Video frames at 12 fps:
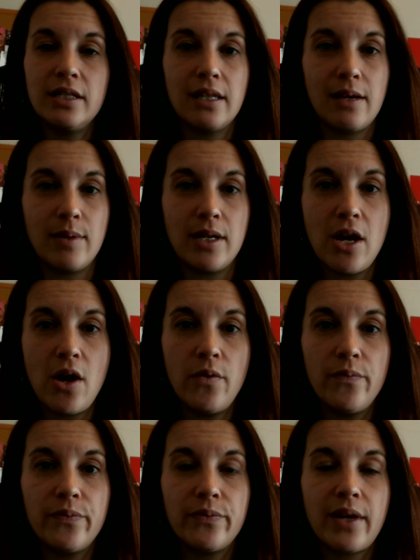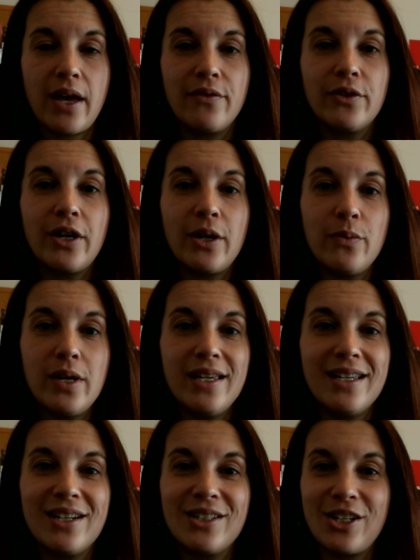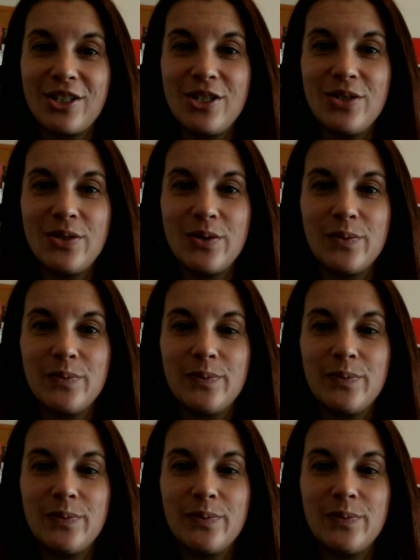let me know. Have a great week, and I'll talk to you soon.